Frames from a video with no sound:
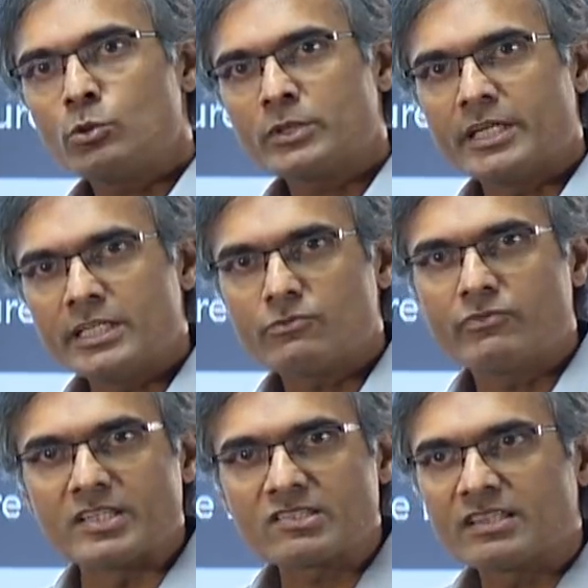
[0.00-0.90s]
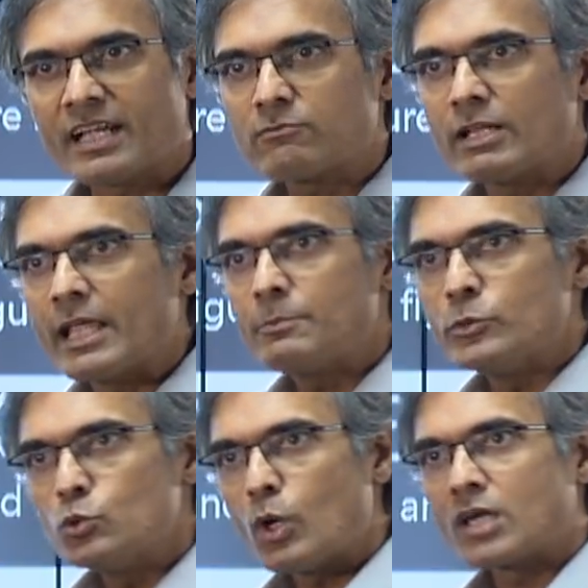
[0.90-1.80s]
you with an interface that will help
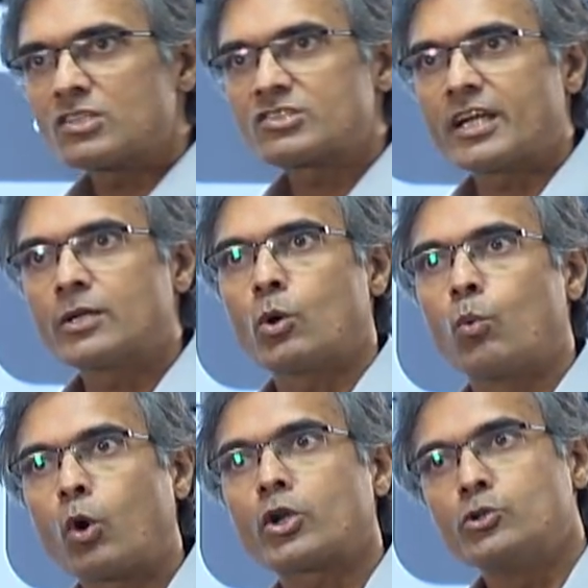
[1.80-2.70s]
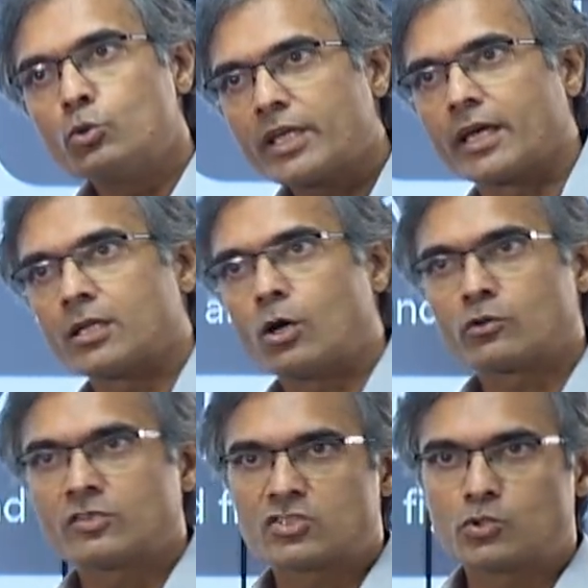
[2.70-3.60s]
you understand what you can out of
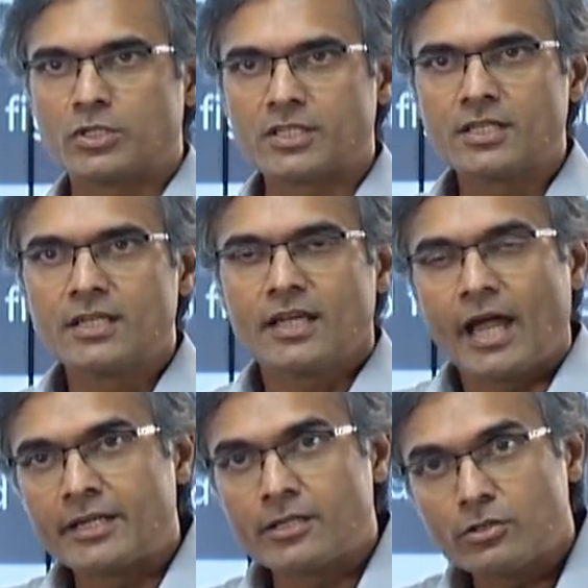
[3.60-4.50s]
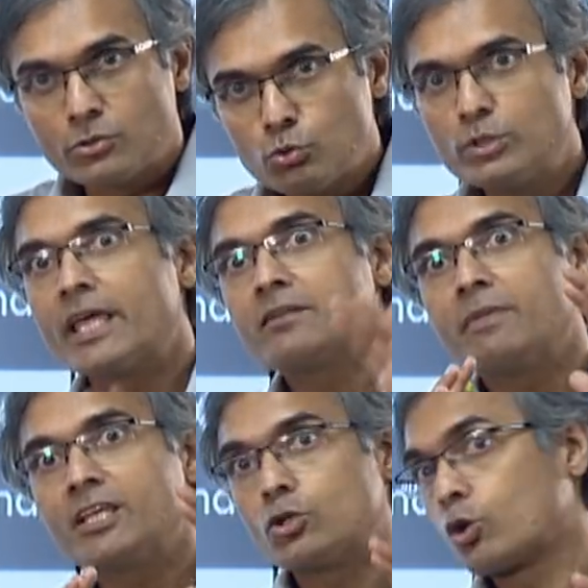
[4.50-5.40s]
the story. And you then
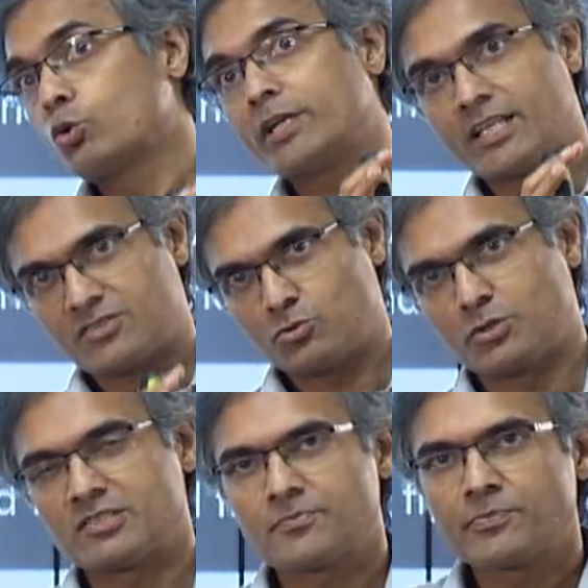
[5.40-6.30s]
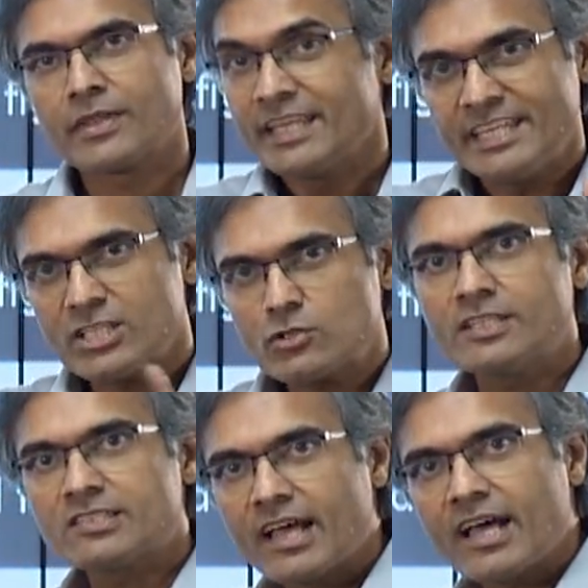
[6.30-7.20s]
make your own data stories. Each of
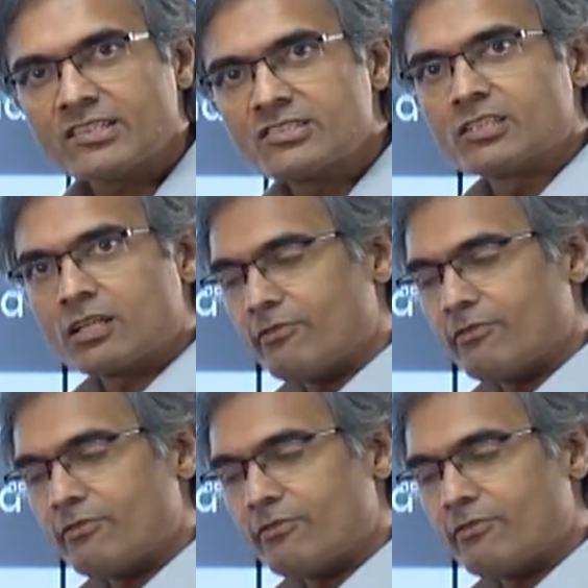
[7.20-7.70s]
these has a certain